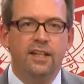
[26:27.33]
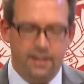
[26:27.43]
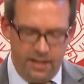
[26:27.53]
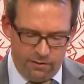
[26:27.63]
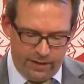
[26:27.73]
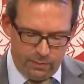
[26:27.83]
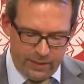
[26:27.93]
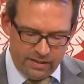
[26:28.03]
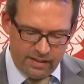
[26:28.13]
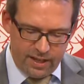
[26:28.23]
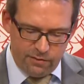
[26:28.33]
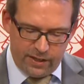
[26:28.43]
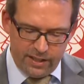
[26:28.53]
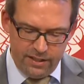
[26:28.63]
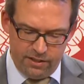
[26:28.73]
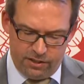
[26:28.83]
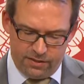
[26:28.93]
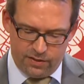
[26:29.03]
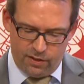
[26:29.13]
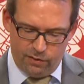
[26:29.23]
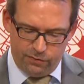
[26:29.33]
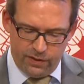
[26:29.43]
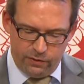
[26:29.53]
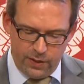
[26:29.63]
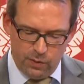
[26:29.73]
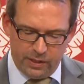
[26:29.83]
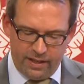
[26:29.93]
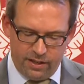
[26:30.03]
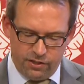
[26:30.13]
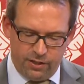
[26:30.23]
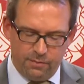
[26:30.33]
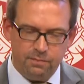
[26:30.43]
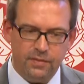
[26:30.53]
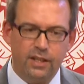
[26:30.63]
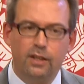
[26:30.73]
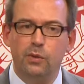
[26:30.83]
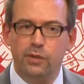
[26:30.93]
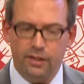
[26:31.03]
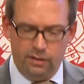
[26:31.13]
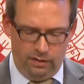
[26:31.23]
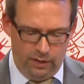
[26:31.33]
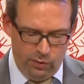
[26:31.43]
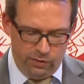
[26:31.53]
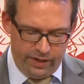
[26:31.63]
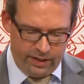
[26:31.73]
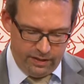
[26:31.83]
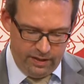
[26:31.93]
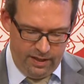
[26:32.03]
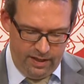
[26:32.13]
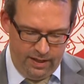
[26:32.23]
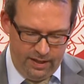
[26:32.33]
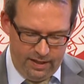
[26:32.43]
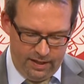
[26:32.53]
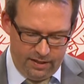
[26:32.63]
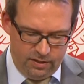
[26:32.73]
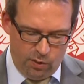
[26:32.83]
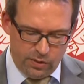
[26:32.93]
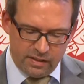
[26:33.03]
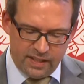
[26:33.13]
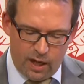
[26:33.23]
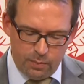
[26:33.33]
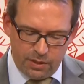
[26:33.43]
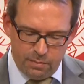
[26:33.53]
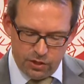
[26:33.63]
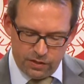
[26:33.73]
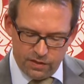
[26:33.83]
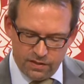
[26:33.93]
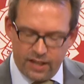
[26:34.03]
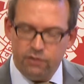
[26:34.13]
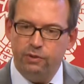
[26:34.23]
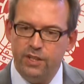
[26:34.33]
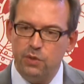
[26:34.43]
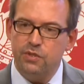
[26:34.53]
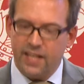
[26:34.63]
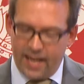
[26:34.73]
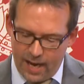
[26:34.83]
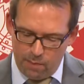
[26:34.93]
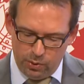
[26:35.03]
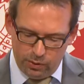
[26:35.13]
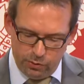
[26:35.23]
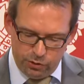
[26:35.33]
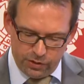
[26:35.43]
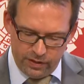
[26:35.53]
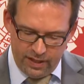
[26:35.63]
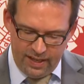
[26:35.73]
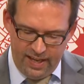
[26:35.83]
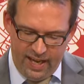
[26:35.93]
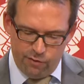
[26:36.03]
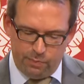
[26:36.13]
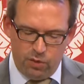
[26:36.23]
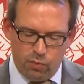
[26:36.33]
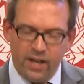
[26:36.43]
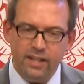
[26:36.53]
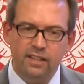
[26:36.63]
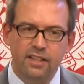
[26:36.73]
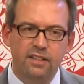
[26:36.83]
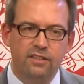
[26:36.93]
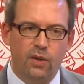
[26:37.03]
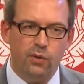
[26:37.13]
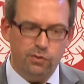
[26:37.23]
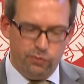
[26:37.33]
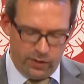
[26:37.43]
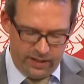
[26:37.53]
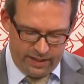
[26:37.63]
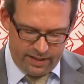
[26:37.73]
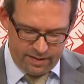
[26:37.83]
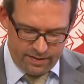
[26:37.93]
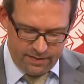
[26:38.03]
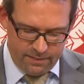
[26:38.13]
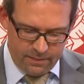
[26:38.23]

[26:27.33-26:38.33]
The environmental advantages of renewable energy, including lowering total carbon emissions and reducing air pollution, have been widely known for decades.